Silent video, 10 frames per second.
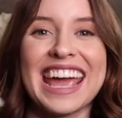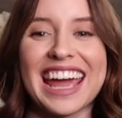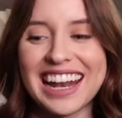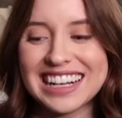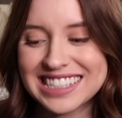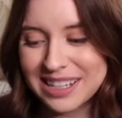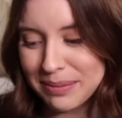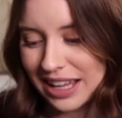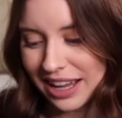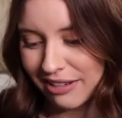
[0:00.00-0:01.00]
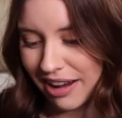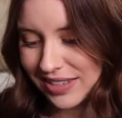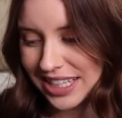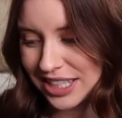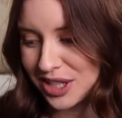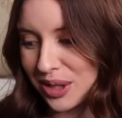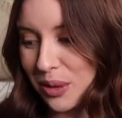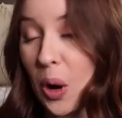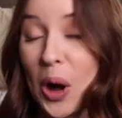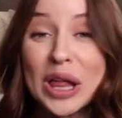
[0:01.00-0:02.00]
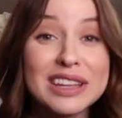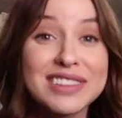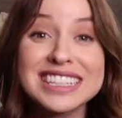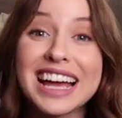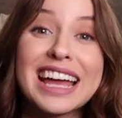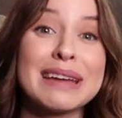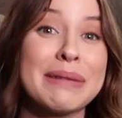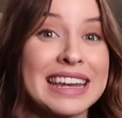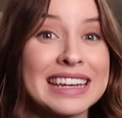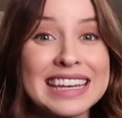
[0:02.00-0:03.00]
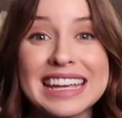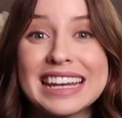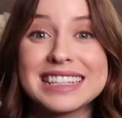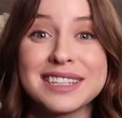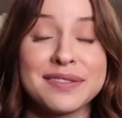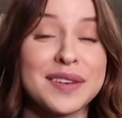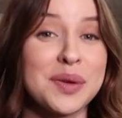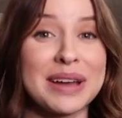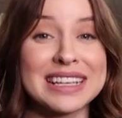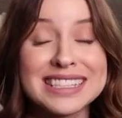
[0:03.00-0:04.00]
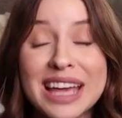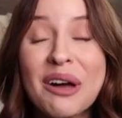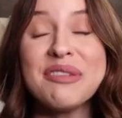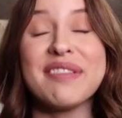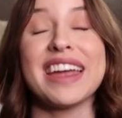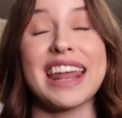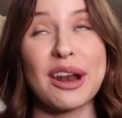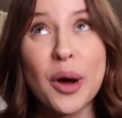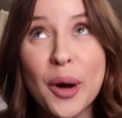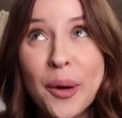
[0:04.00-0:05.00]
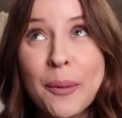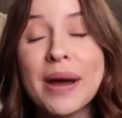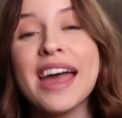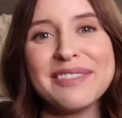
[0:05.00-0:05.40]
and something I gravitate to all of the time and need to feel myself and at home.